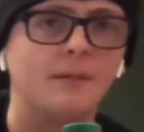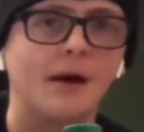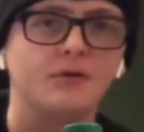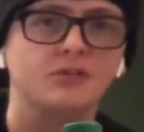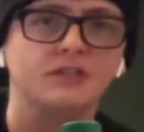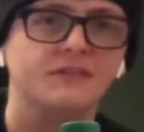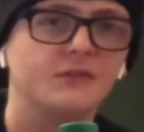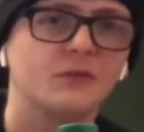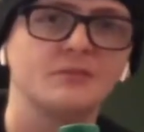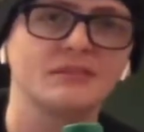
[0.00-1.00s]
about G
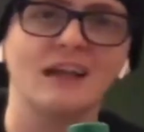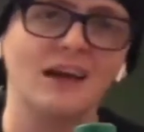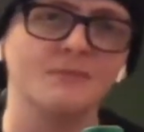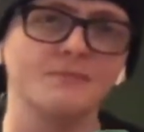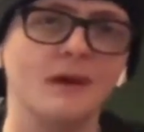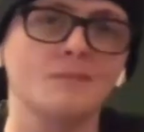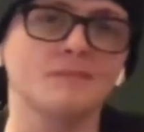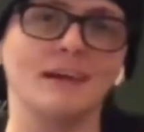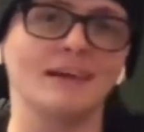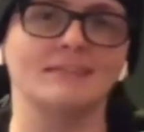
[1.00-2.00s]
Fuel. I'm just
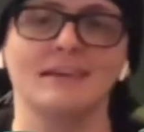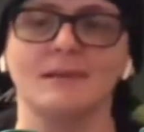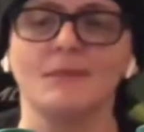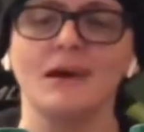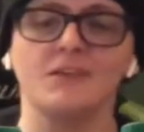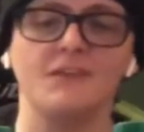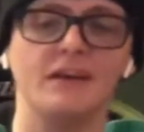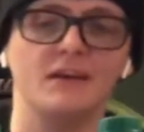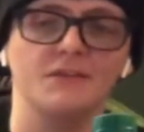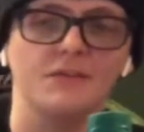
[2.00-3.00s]
not like I said, I'm not a
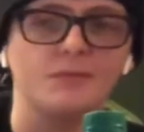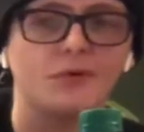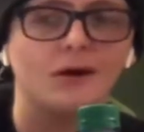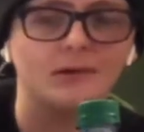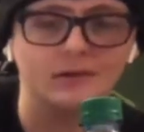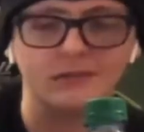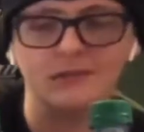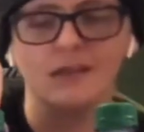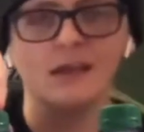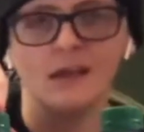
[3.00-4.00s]
fan of their products.